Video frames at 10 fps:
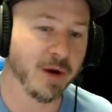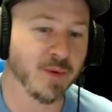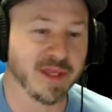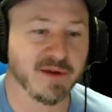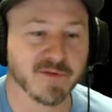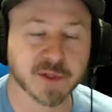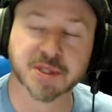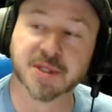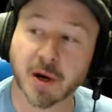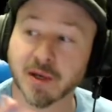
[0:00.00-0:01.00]
When they
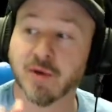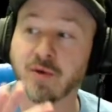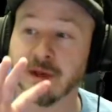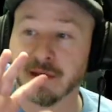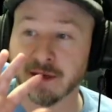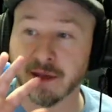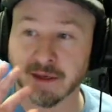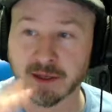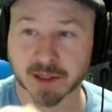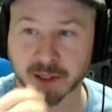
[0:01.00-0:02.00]
first start you
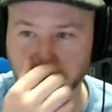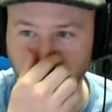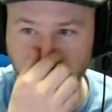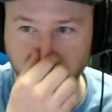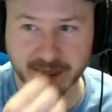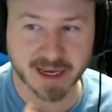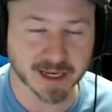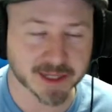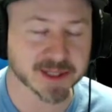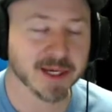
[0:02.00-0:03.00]
in the tutorial
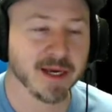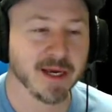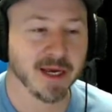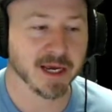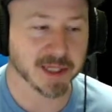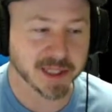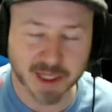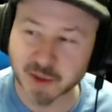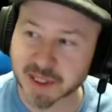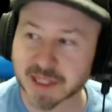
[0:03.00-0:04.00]
begins, it
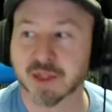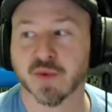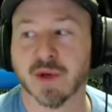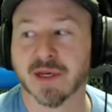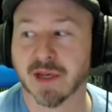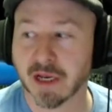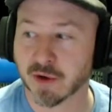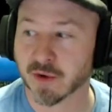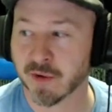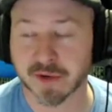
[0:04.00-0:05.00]
continues into when you get
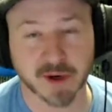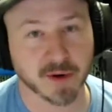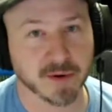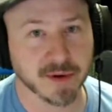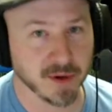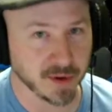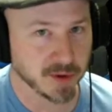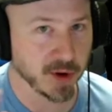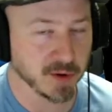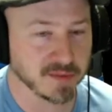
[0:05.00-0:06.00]
your own
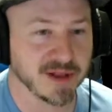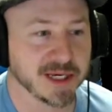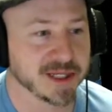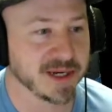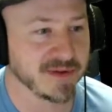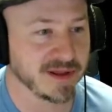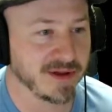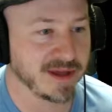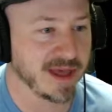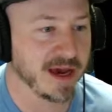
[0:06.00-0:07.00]
your own place and everything
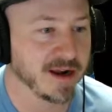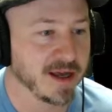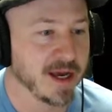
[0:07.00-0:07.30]
like that.